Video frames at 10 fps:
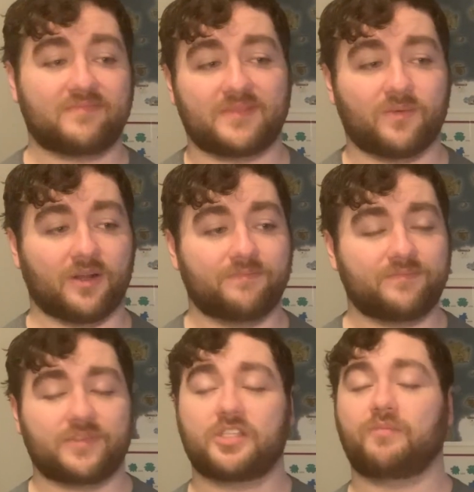well,
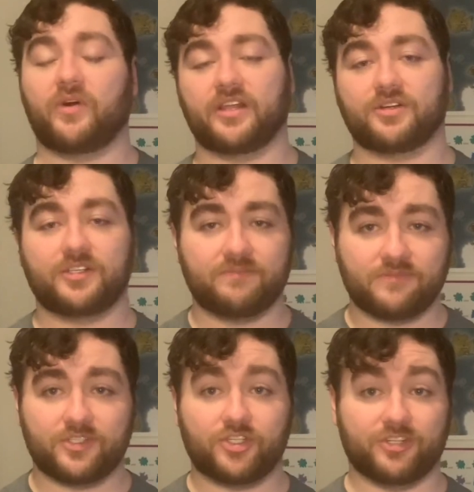spoilers,
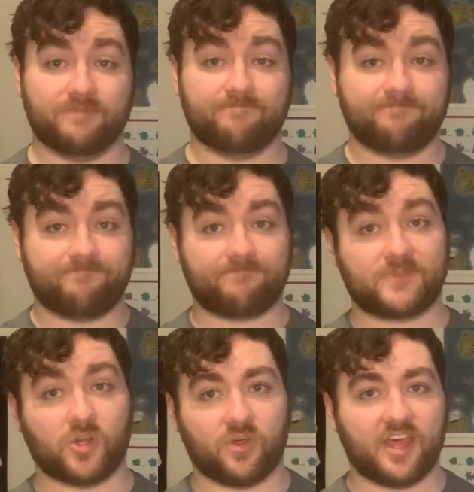shouldn't
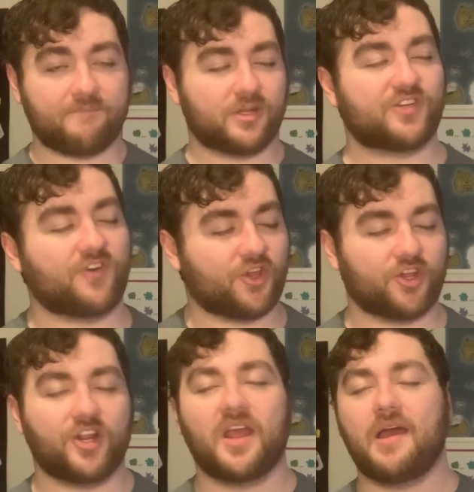go that much further,